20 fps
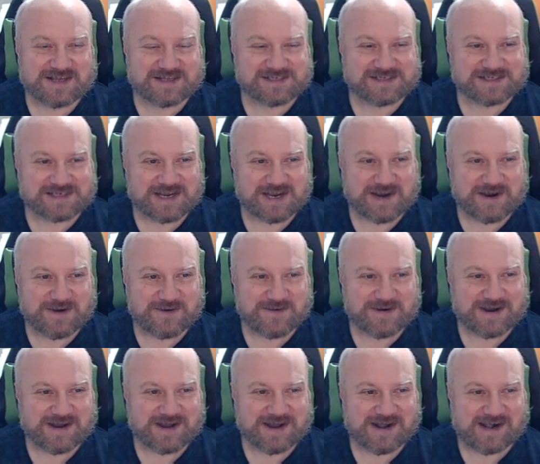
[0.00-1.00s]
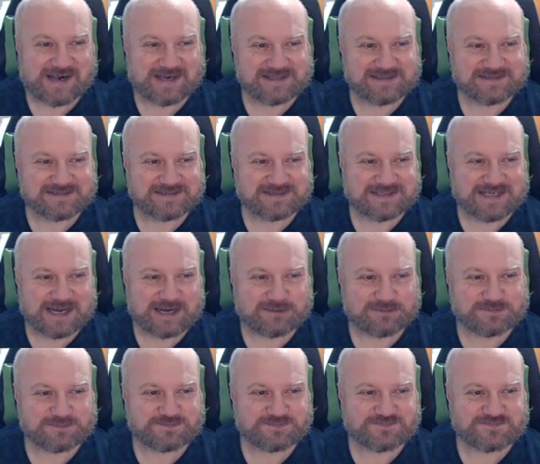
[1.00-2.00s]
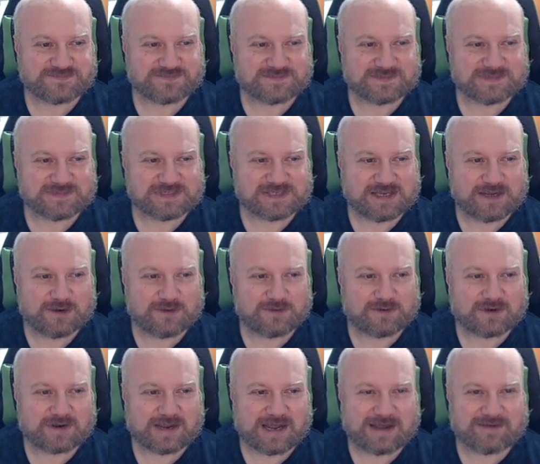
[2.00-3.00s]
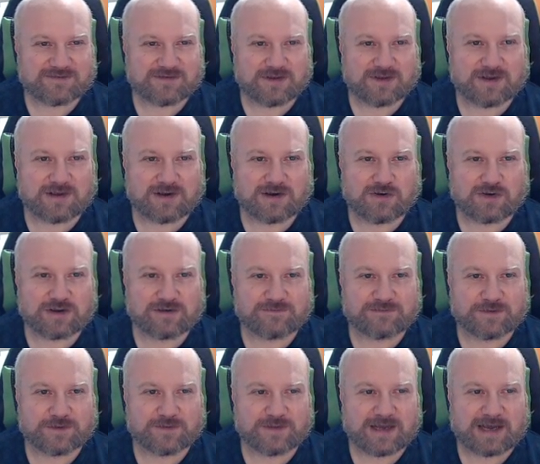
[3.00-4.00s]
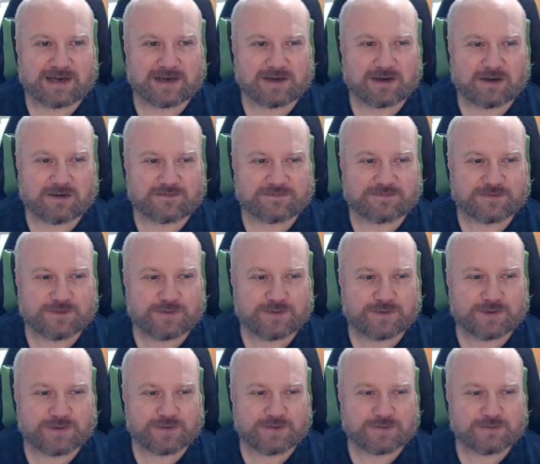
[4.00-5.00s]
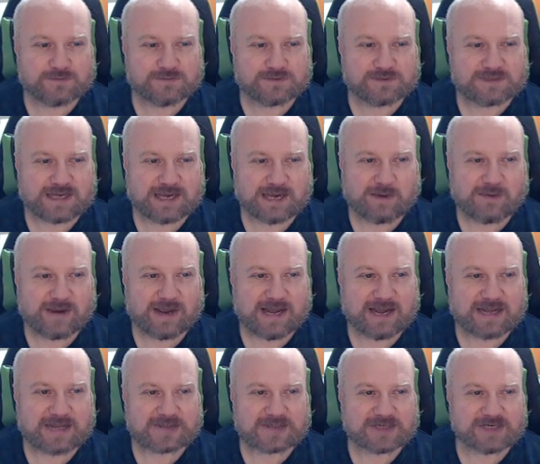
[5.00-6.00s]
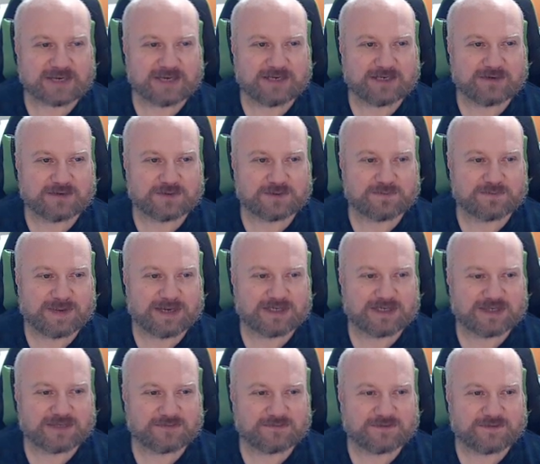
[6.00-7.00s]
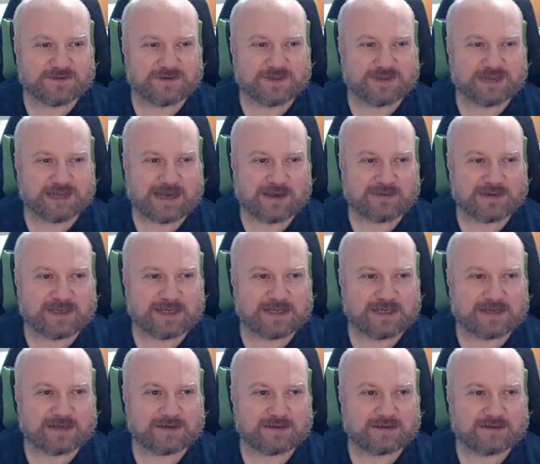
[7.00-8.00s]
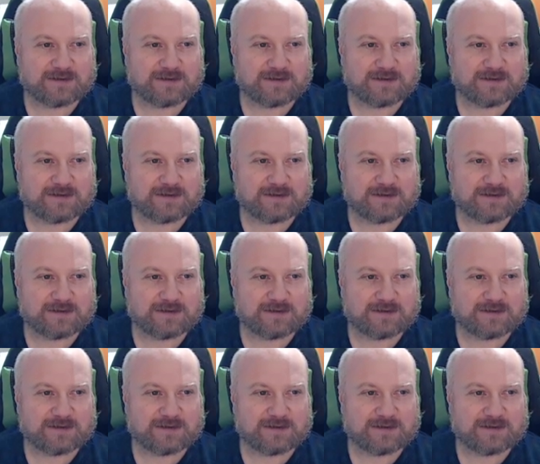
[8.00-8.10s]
So yeah, so after looking through that, got through Google's highway hash, and it does mention further down here